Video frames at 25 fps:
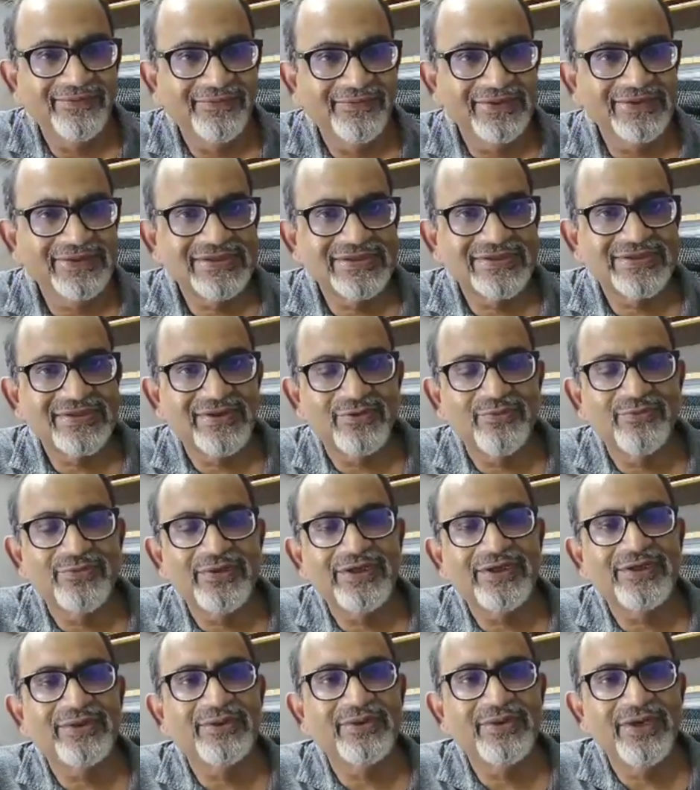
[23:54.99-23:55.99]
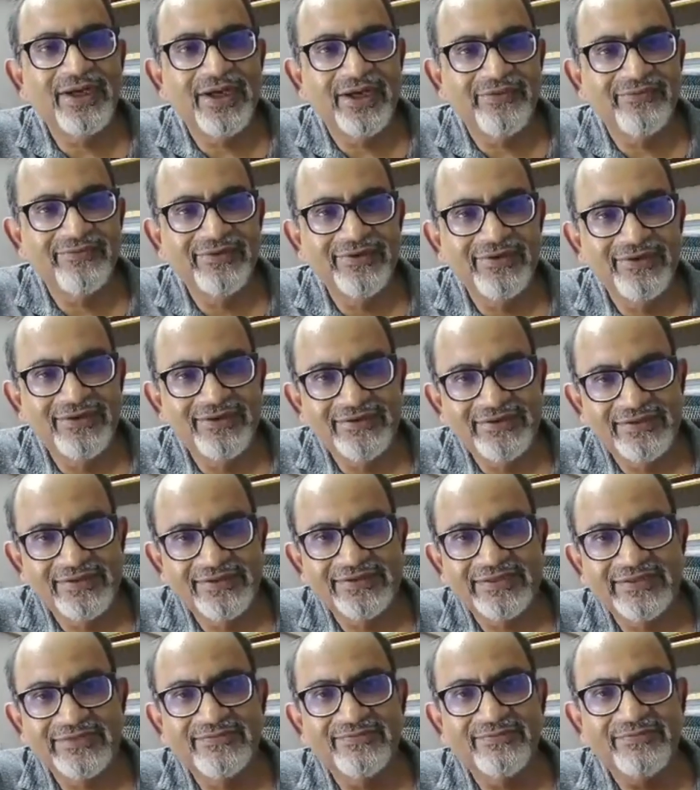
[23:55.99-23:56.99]
He says, how many you have? She
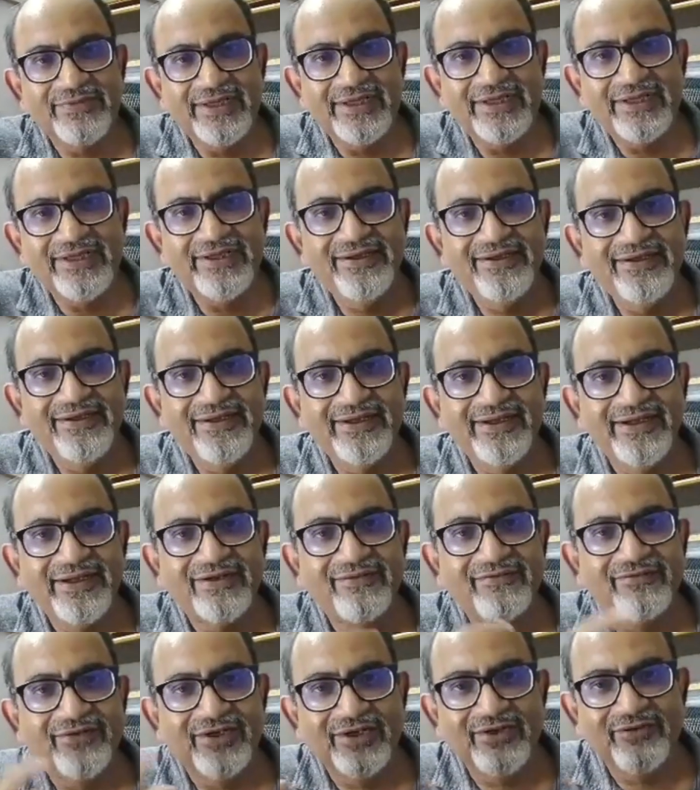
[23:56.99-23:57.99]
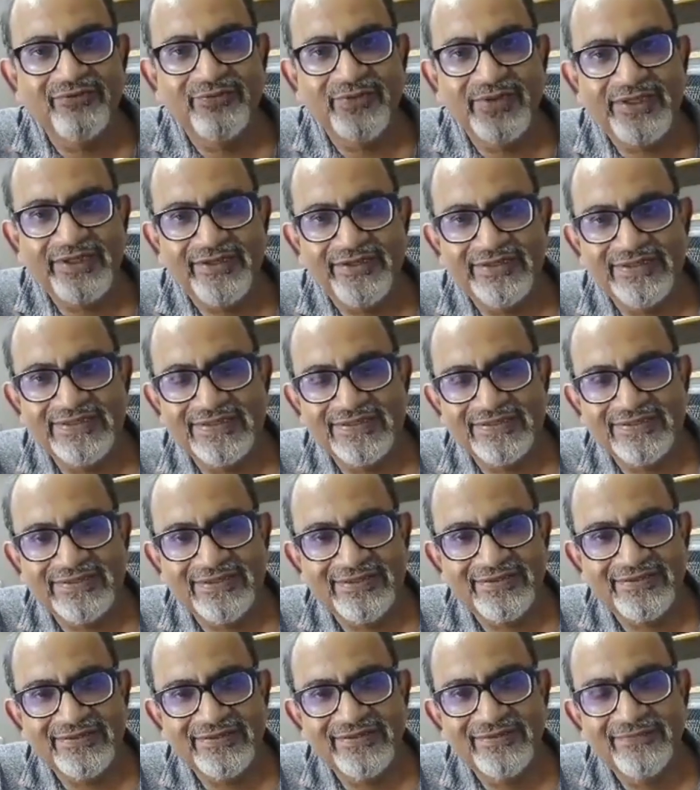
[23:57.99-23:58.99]
says, me and one of my
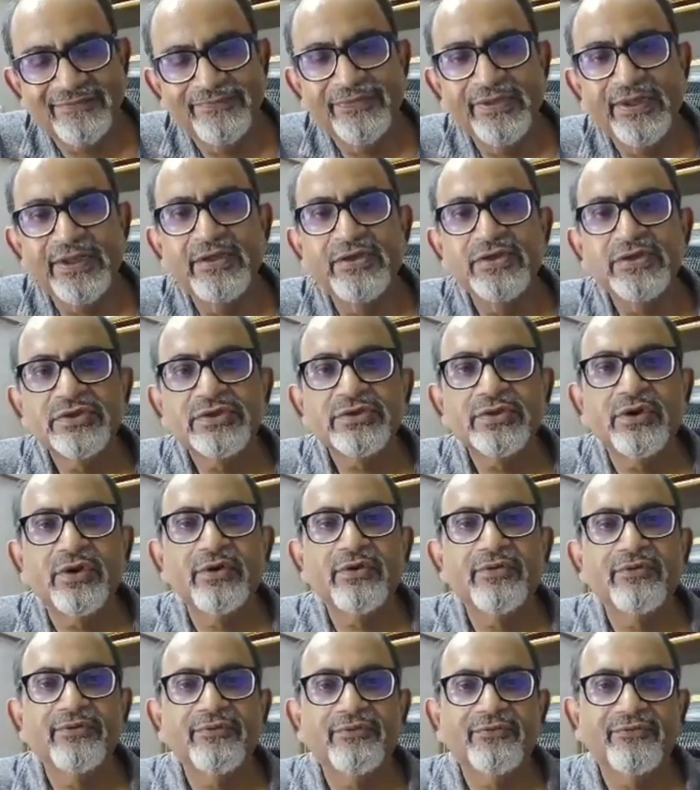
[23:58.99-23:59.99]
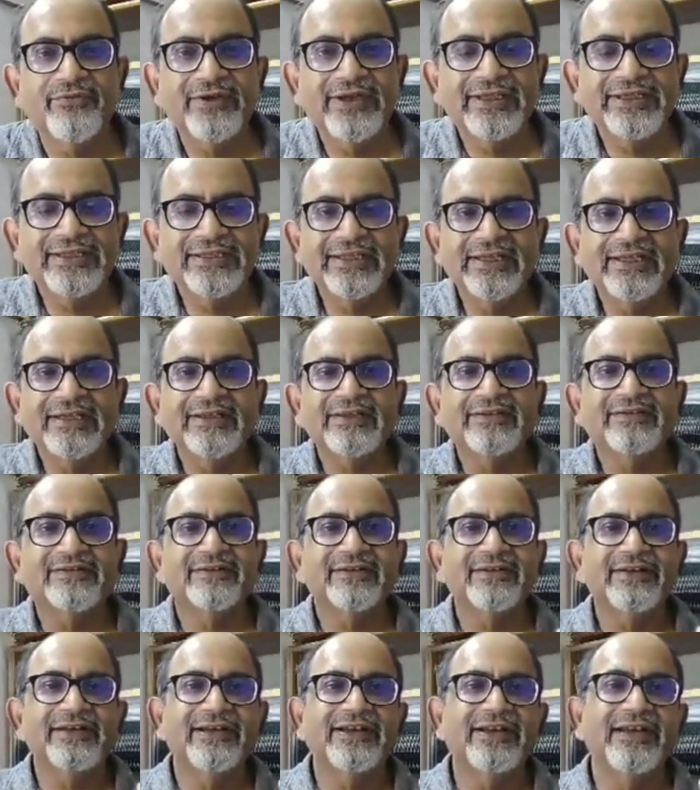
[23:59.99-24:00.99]
assistant. So when there
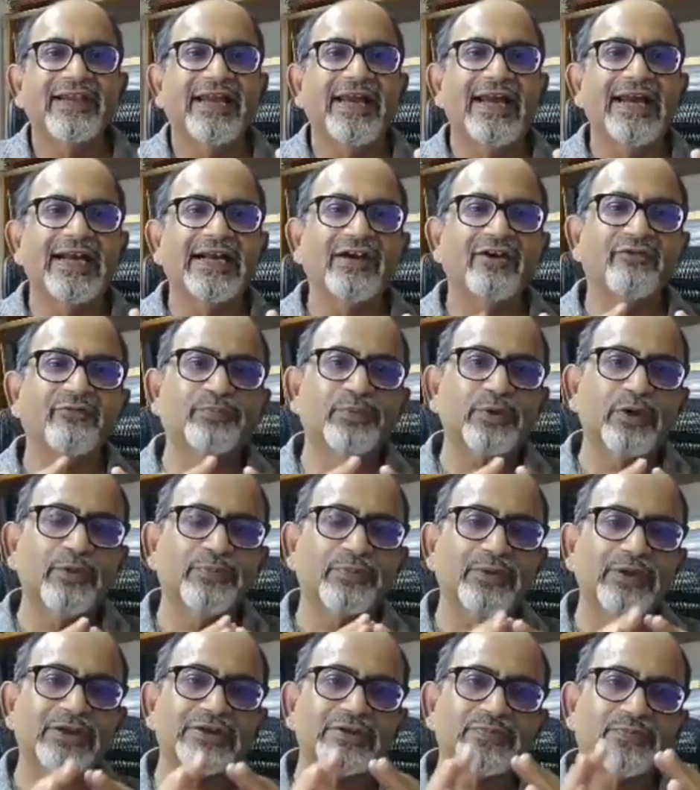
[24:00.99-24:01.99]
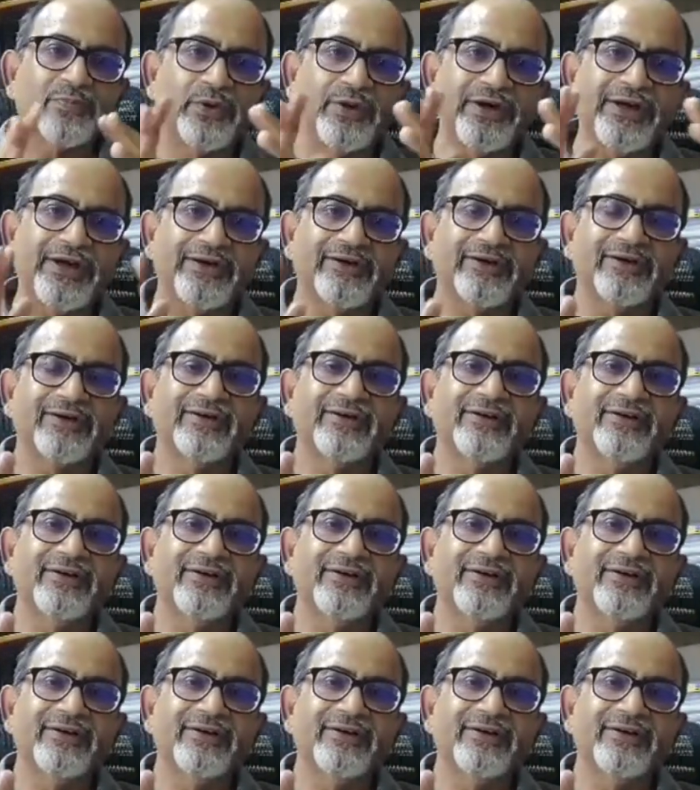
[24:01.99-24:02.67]
is lack of proper exposure,